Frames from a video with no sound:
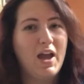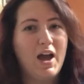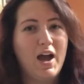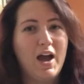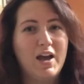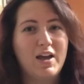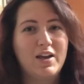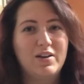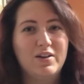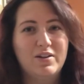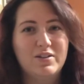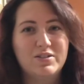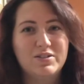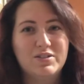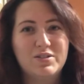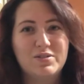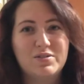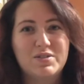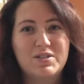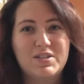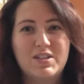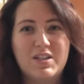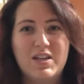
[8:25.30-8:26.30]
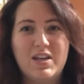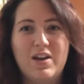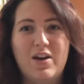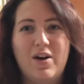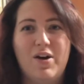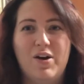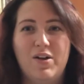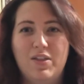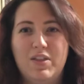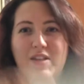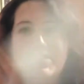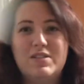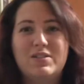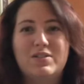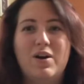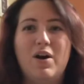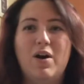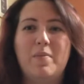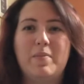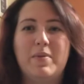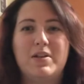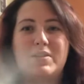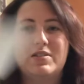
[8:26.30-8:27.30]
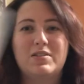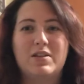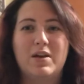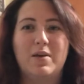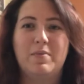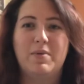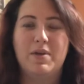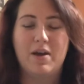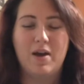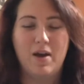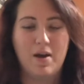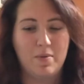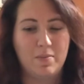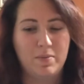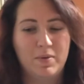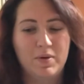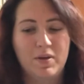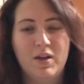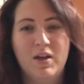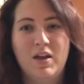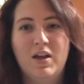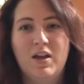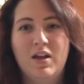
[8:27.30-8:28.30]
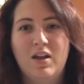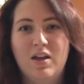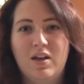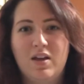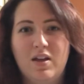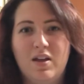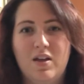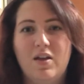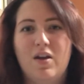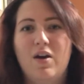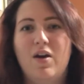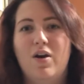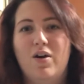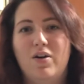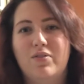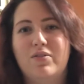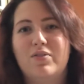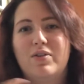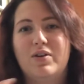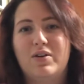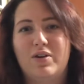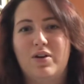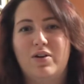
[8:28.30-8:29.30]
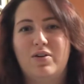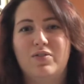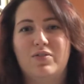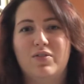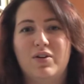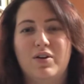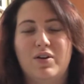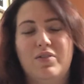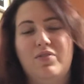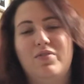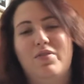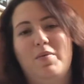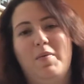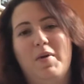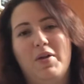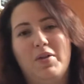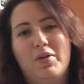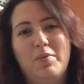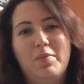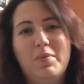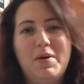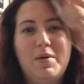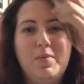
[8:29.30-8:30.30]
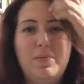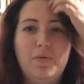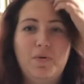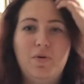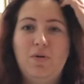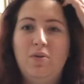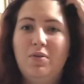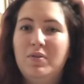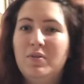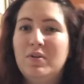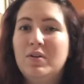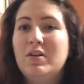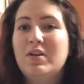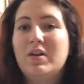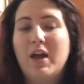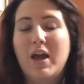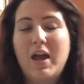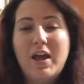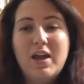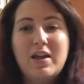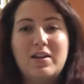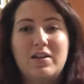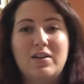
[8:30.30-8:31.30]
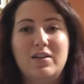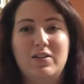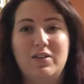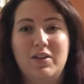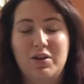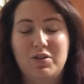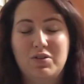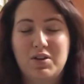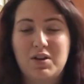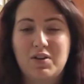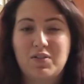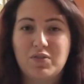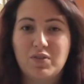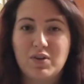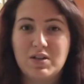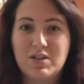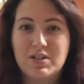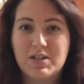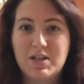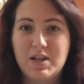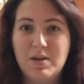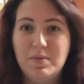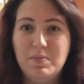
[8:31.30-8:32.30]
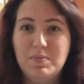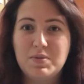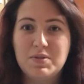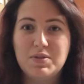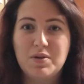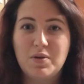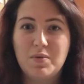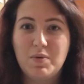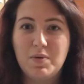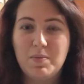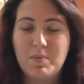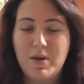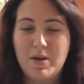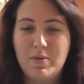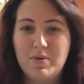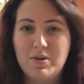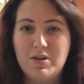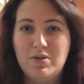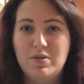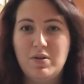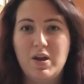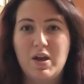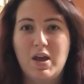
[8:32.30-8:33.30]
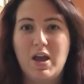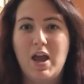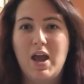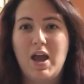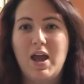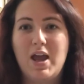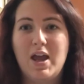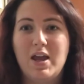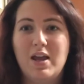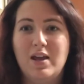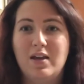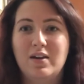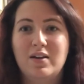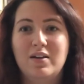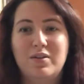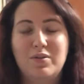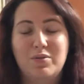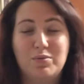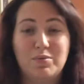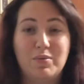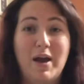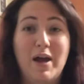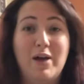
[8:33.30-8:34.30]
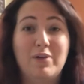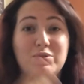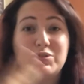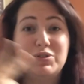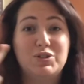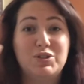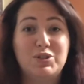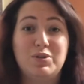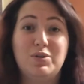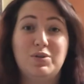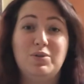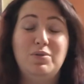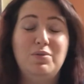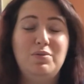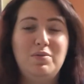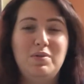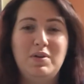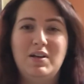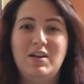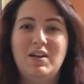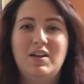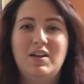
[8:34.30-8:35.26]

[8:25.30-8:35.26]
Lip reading: I can also see all these comments coming up over and over from other people, and they're different tips. So we may be doing a round 2